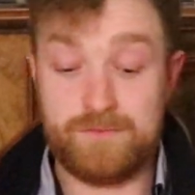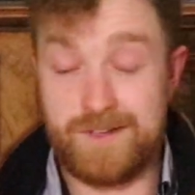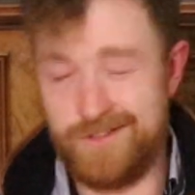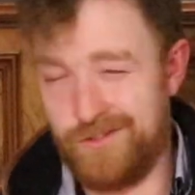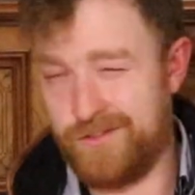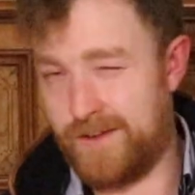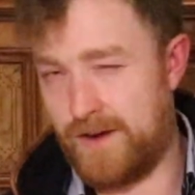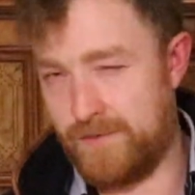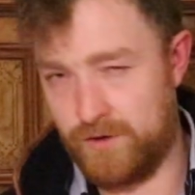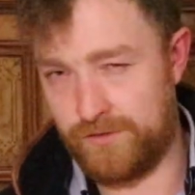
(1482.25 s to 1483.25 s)
it does say if I
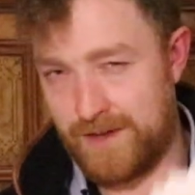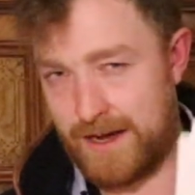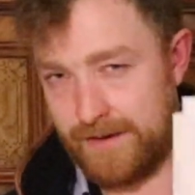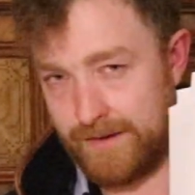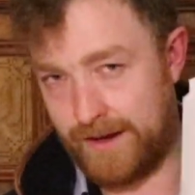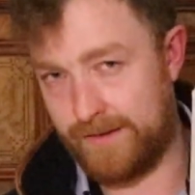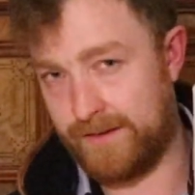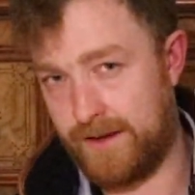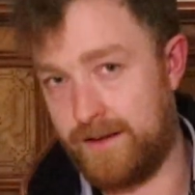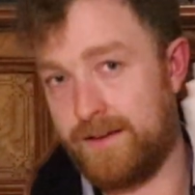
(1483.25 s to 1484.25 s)
ever do sell it, I can
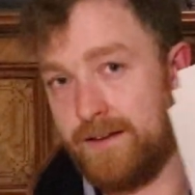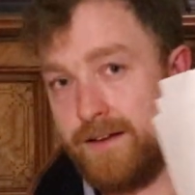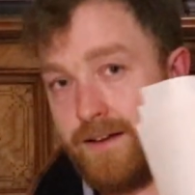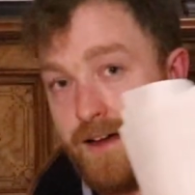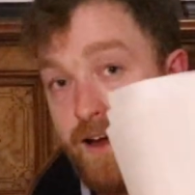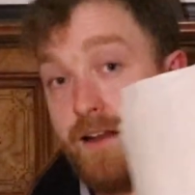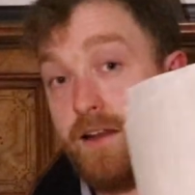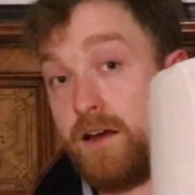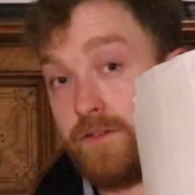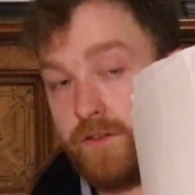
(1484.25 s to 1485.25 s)
say
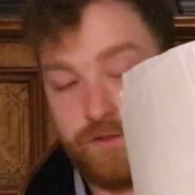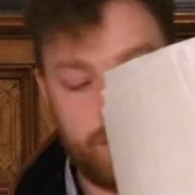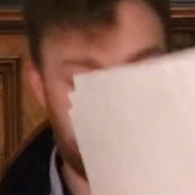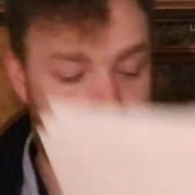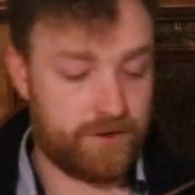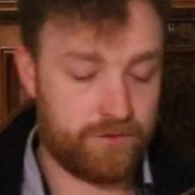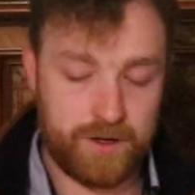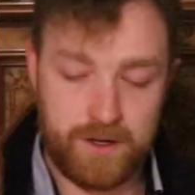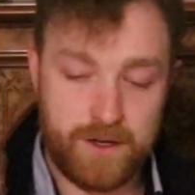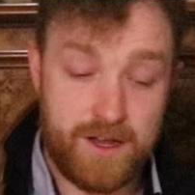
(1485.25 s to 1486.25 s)
lots of service history,
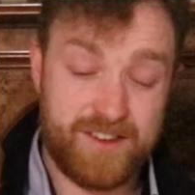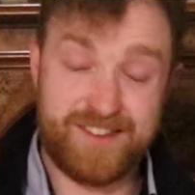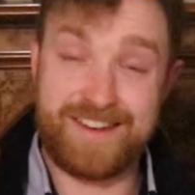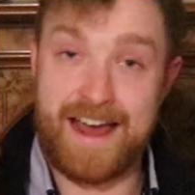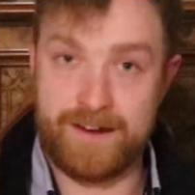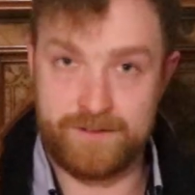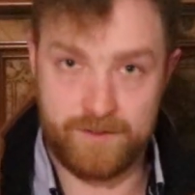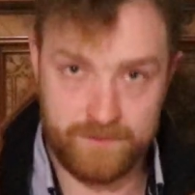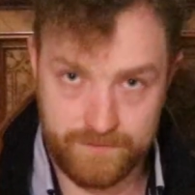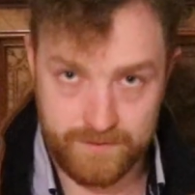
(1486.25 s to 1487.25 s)
stacks
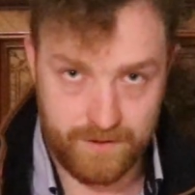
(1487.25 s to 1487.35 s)
of